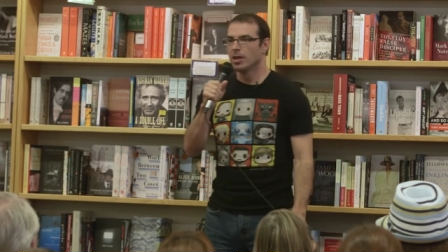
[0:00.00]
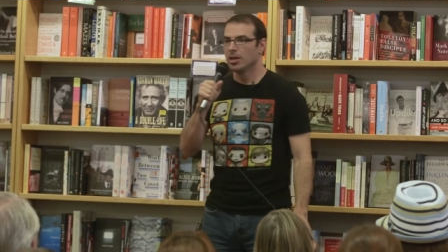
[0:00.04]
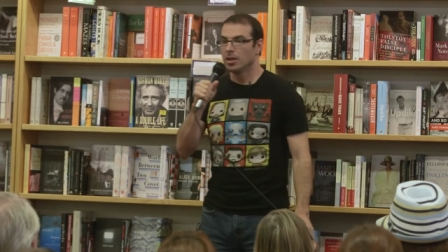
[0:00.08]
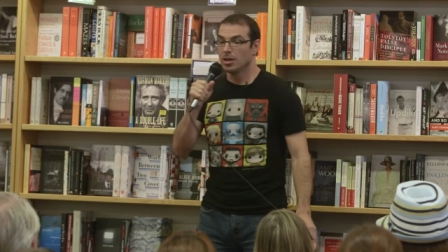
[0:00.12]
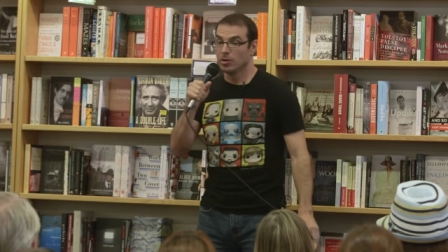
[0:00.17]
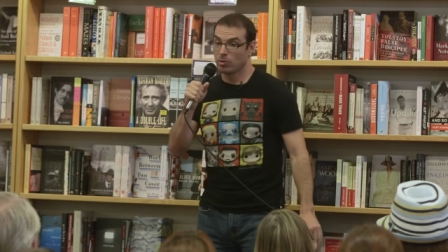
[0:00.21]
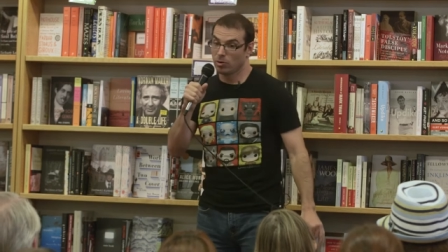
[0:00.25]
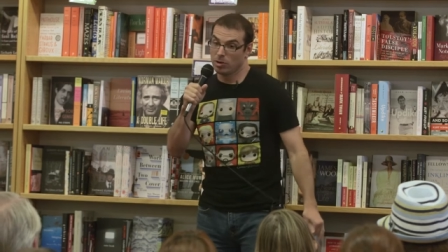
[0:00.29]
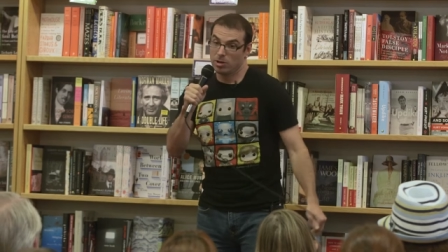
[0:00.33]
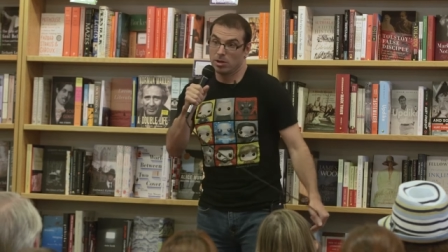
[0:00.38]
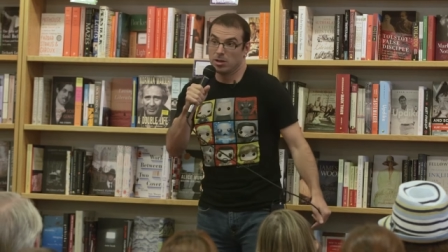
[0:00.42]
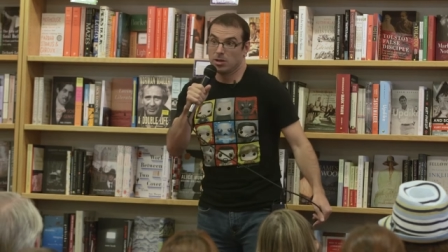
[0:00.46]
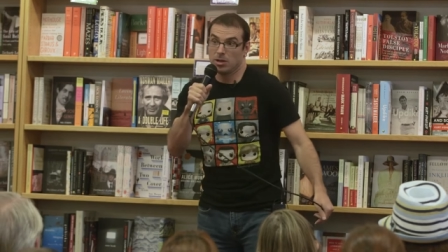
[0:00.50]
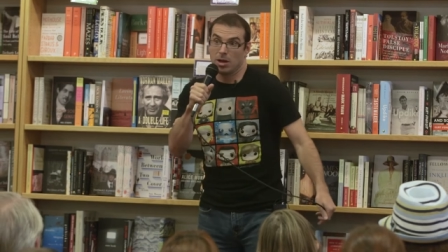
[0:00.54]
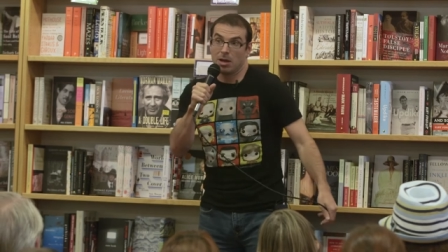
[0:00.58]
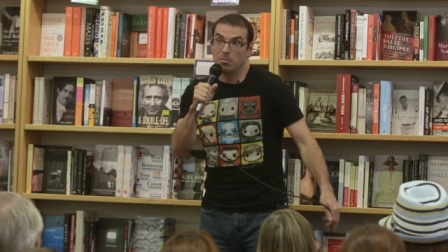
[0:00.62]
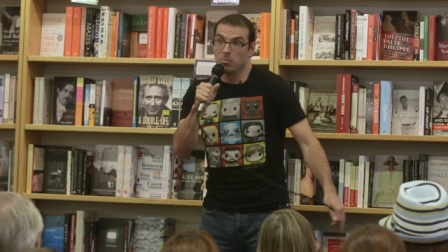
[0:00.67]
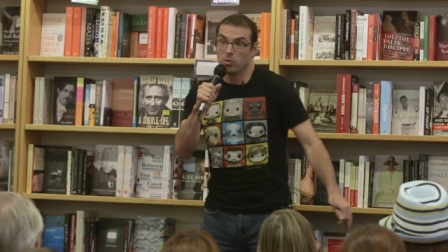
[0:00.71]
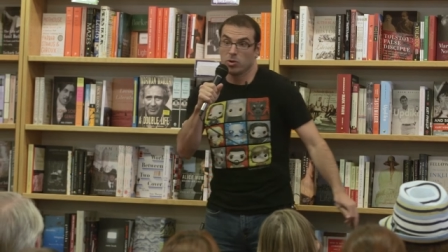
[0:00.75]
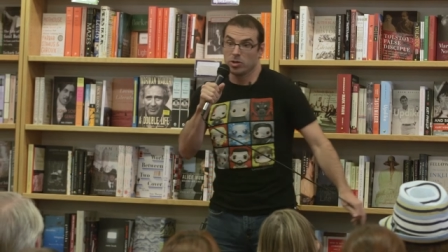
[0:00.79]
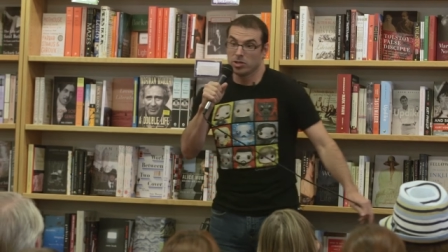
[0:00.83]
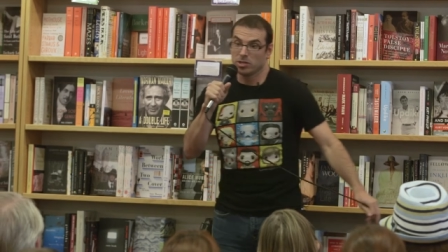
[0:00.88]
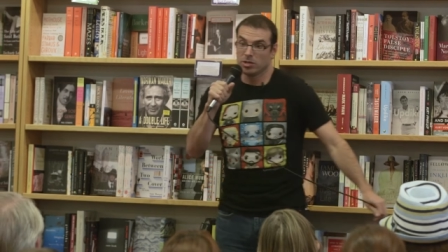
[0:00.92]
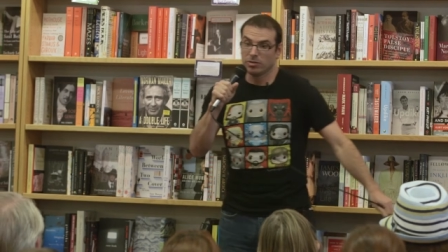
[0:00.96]
in order to not
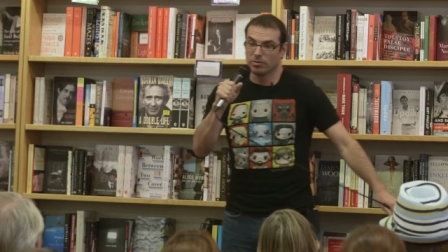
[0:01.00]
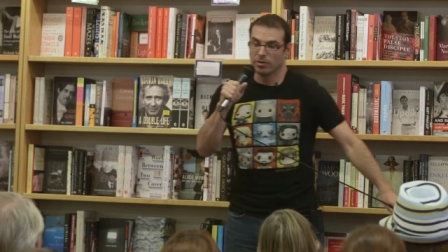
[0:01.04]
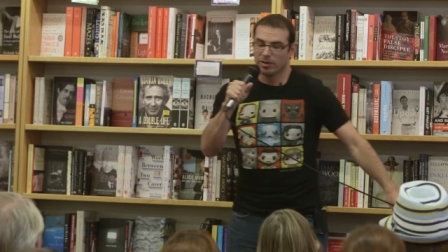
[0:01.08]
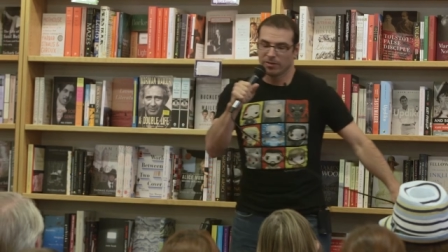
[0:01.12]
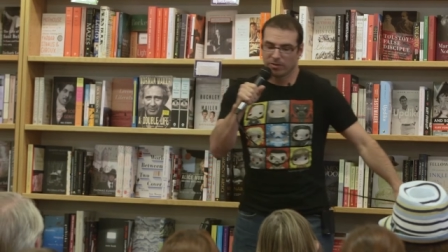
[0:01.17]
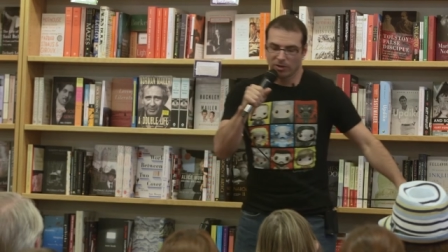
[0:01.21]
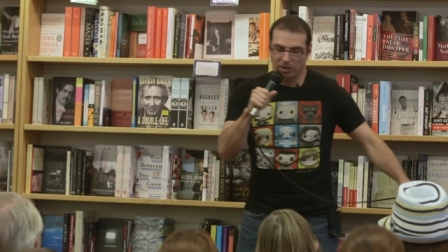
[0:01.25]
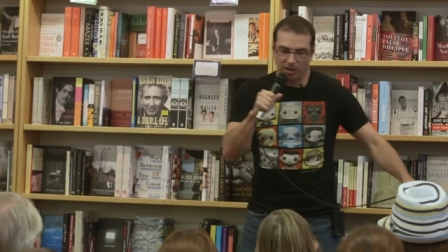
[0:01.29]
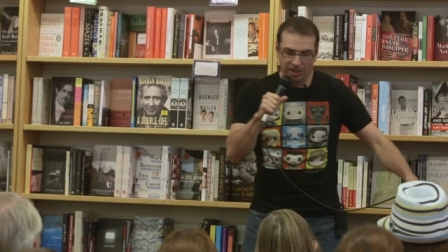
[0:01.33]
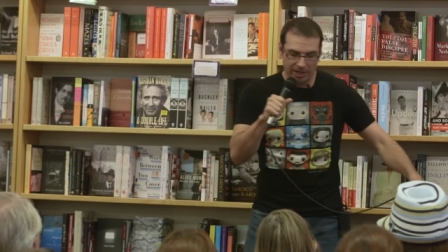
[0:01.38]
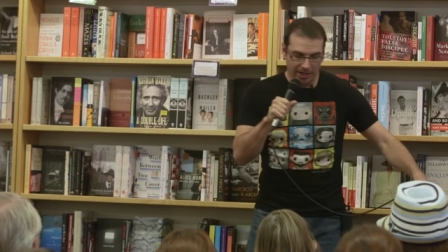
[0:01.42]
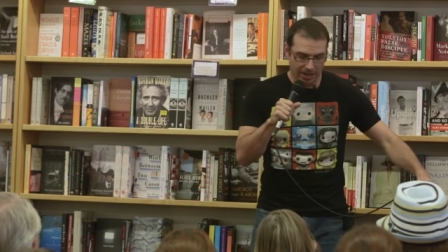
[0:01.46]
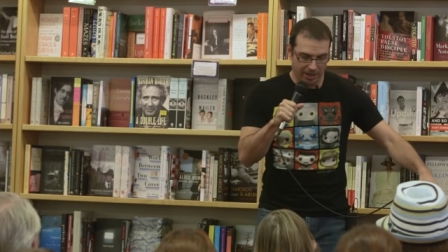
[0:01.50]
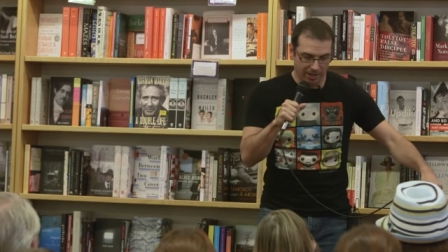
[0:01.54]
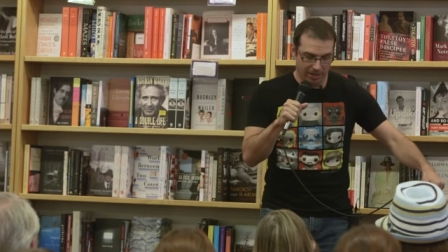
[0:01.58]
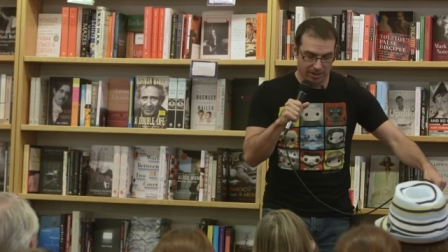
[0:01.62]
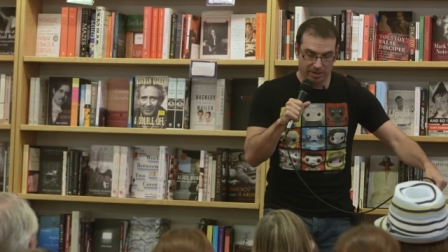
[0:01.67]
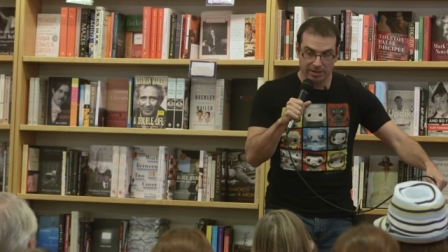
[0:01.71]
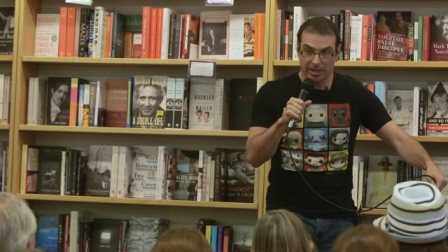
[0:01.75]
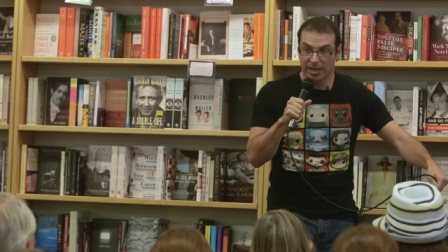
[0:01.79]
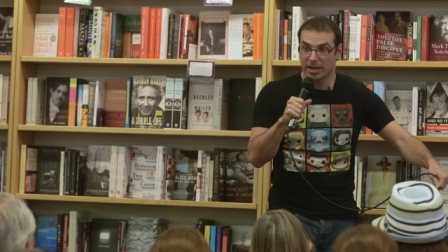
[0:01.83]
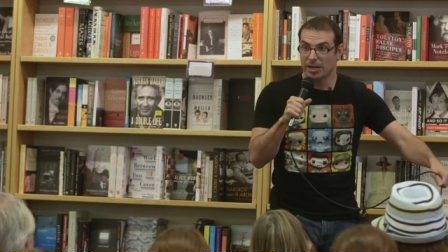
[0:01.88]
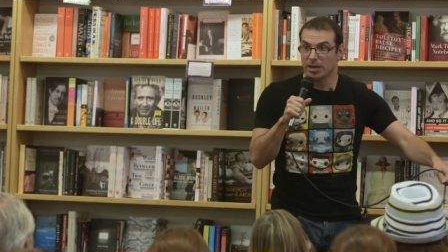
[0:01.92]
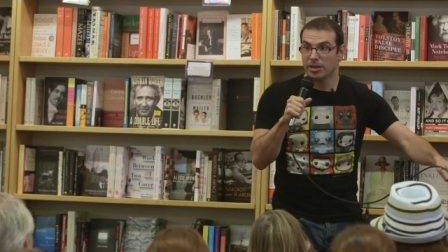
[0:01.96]
poison the river.
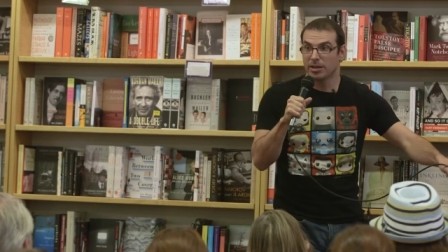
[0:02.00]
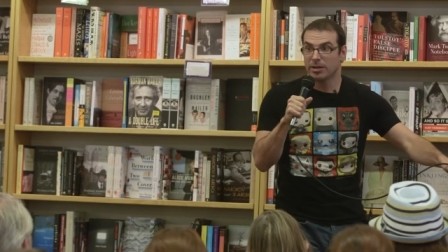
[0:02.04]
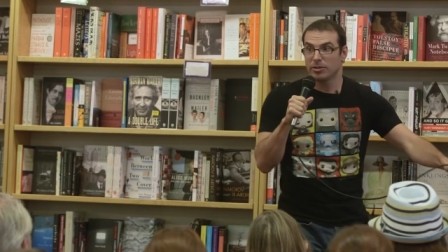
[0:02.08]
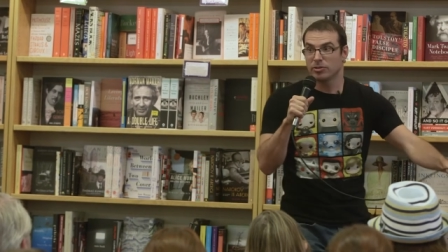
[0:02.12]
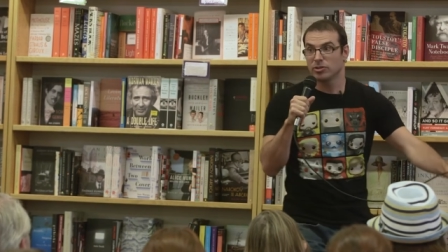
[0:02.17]
And they,